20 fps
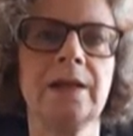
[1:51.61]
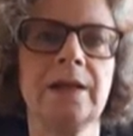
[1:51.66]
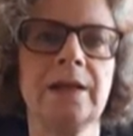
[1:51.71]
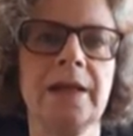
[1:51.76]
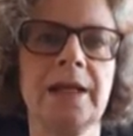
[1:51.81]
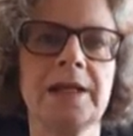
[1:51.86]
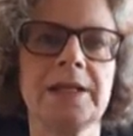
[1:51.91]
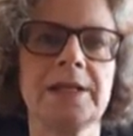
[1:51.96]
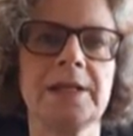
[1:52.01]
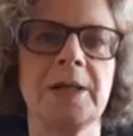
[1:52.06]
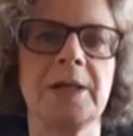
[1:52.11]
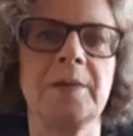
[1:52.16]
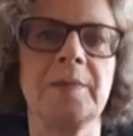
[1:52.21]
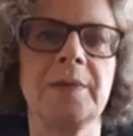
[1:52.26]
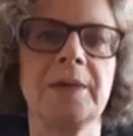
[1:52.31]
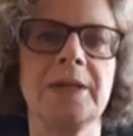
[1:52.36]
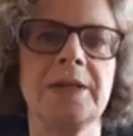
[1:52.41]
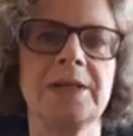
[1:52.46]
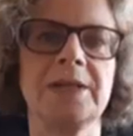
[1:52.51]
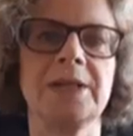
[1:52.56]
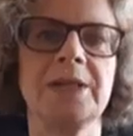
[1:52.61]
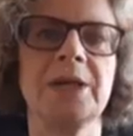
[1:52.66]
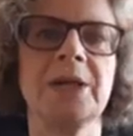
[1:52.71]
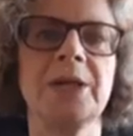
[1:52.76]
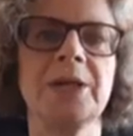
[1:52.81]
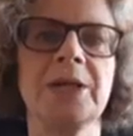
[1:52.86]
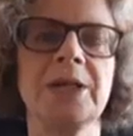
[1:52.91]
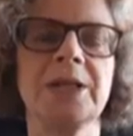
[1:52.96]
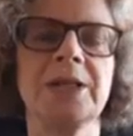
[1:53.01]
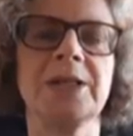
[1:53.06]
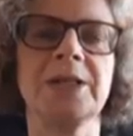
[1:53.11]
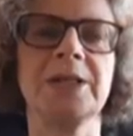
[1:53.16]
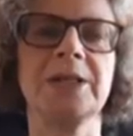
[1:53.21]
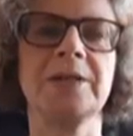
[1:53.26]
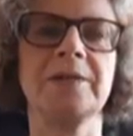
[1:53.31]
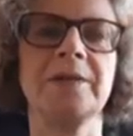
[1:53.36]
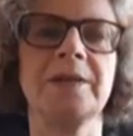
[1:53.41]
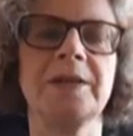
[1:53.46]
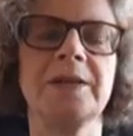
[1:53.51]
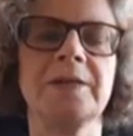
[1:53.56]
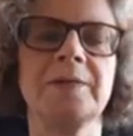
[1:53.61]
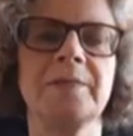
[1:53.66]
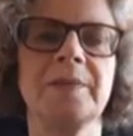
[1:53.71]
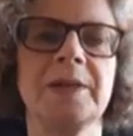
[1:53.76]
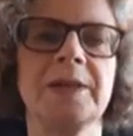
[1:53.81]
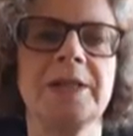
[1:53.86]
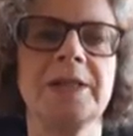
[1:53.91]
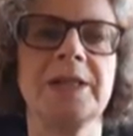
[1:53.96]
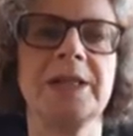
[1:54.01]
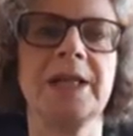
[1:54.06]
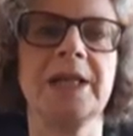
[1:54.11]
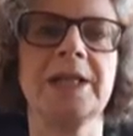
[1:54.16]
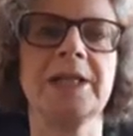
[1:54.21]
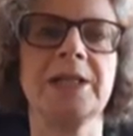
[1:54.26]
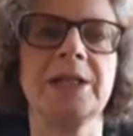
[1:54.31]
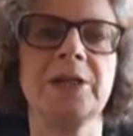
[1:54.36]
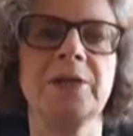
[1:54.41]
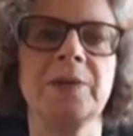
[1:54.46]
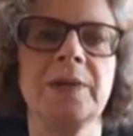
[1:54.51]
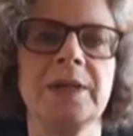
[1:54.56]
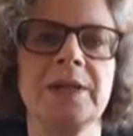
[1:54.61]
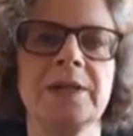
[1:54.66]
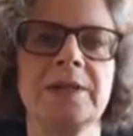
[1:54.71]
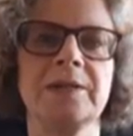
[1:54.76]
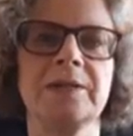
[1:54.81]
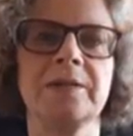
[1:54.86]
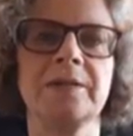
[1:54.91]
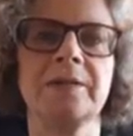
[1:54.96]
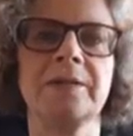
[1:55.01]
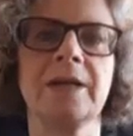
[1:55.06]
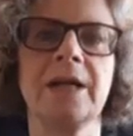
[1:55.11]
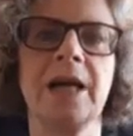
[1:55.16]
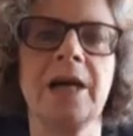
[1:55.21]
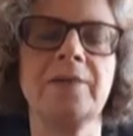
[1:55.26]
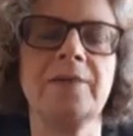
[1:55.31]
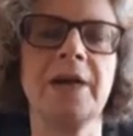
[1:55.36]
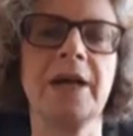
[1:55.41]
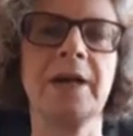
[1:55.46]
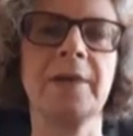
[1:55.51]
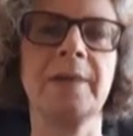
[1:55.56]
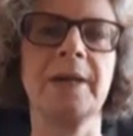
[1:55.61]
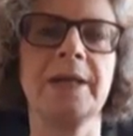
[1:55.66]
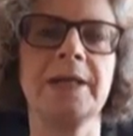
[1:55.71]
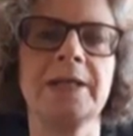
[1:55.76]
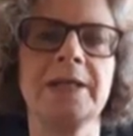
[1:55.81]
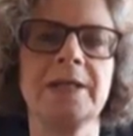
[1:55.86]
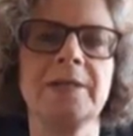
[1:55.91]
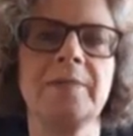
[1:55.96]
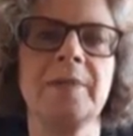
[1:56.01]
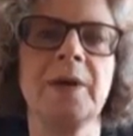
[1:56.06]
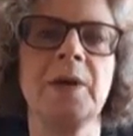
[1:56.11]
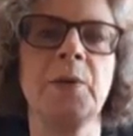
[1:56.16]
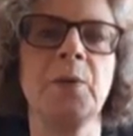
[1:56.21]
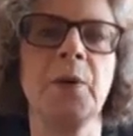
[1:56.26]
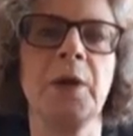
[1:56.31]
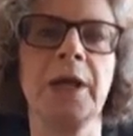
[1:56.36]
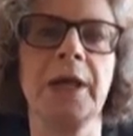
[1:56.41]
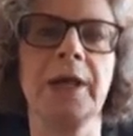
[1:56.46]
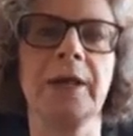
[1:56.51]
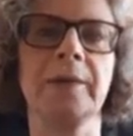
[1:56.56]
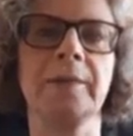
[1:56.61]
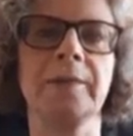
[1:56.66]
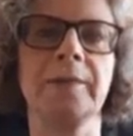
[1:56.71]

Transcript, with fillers: Next up is the Narnia series by C.S. Lewis, and recommended by Wing.